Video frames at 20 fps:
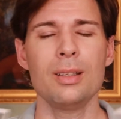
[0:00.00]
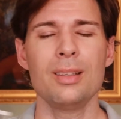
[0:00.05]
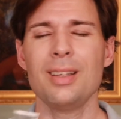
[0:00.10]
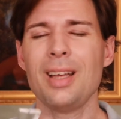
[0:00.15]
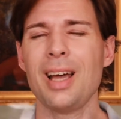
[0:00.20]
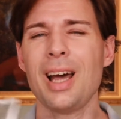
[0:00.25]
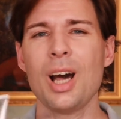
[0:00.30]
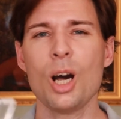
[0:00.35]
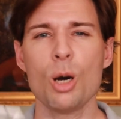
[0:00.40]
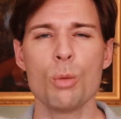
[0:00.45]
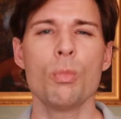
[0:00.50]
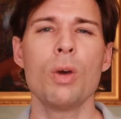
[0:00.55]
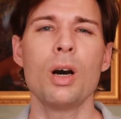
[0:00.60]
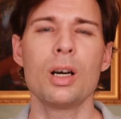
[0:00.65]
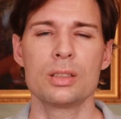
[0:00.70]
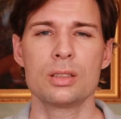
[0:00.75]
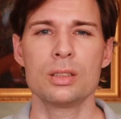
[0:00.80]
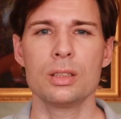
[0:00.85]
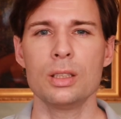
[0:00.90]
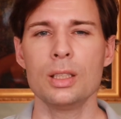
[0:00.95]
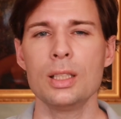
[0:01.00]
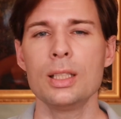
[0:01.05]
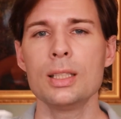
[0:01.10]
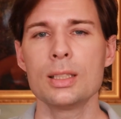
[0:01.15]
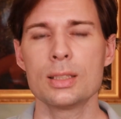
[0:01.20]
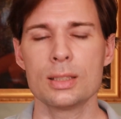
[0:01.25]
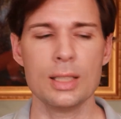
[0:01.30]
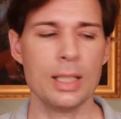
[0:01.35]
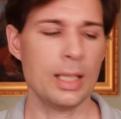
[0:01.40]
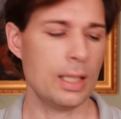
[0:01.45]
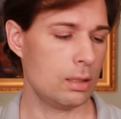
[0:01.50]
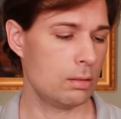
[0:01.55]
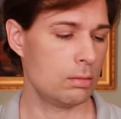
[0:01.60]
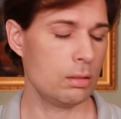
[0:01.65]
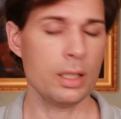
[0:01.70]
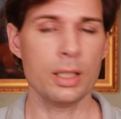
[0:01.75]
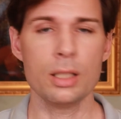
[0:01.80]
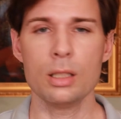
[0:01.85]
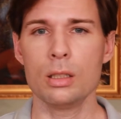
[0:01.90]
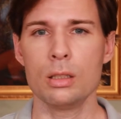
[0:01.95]
how much is there
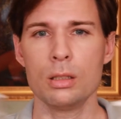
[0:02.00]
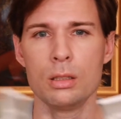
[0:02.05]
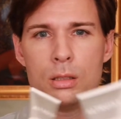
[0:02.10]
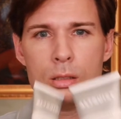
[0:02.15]
in